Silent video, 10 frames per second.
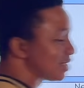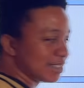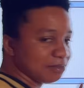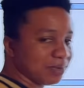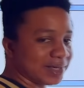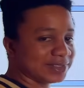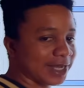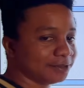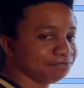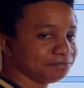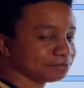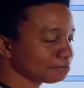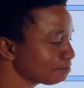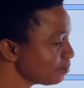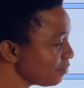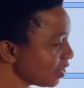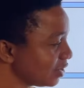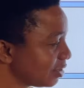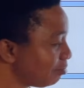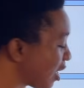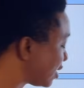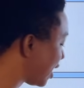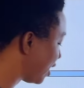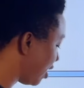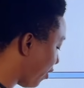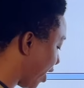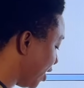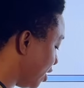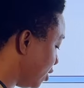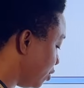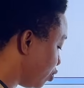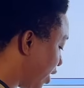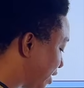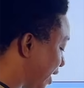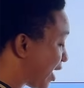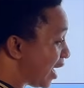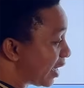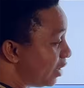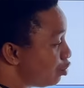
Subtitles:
Simple as that. Simple as that. All right. So let's take it again